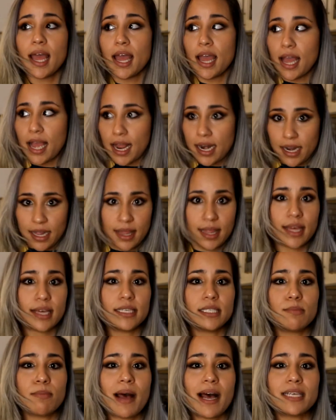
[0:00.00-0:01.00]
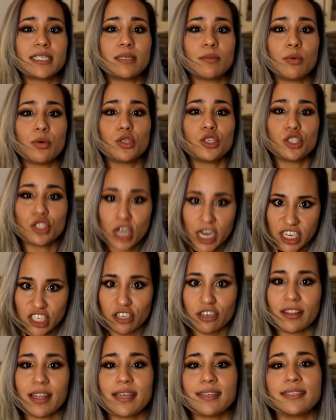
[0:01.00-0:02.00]
Anything is possible.
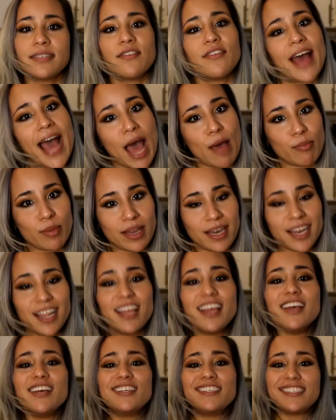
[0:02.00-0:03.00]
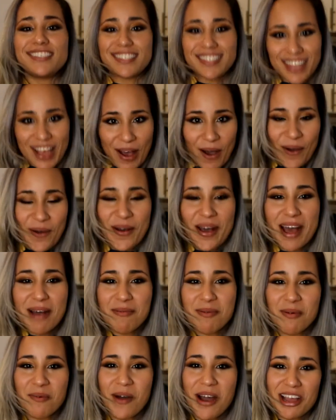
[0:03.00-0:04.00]
Stranger things have happened. So,
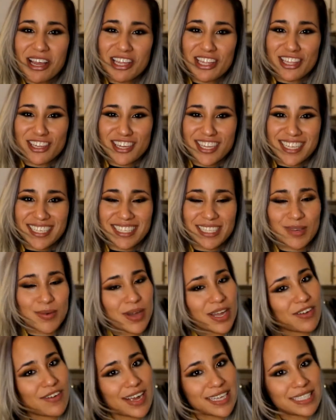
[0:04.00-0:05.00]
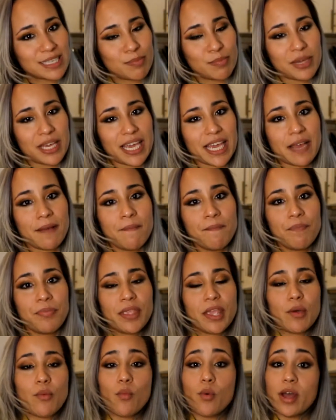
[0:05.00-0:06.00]
we'll walk you through this quick recipe
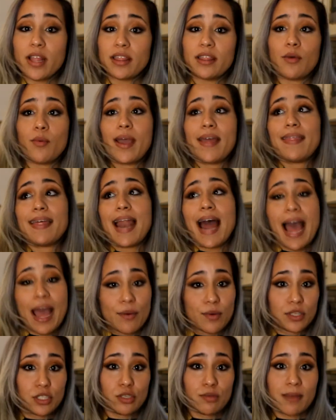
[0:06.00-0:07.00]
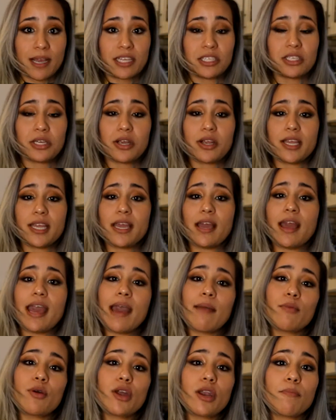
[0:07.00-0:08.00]
with the way that I would do my turkey. I
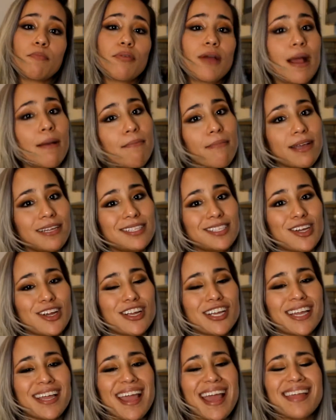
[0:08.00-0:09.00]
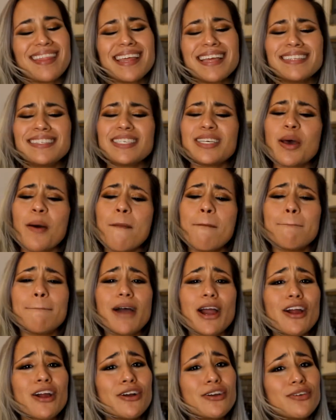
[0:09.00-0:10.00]
am going to prep my turkey, and then
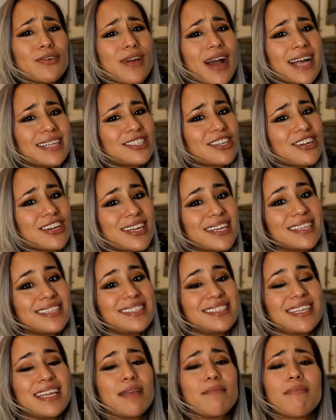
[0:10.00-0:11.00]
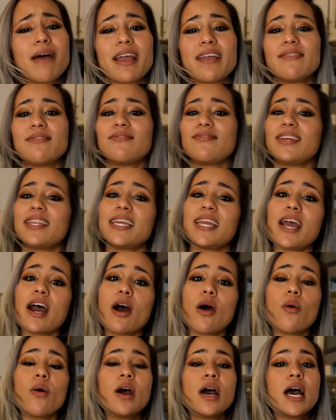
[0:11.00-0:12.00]
tomorrow you guys are going to see my
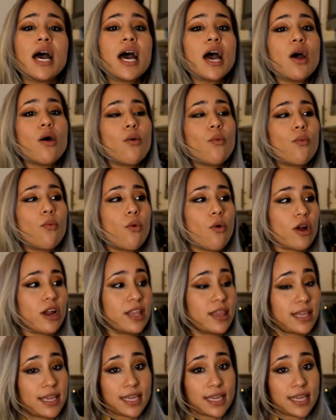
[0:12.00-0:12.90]
video, or the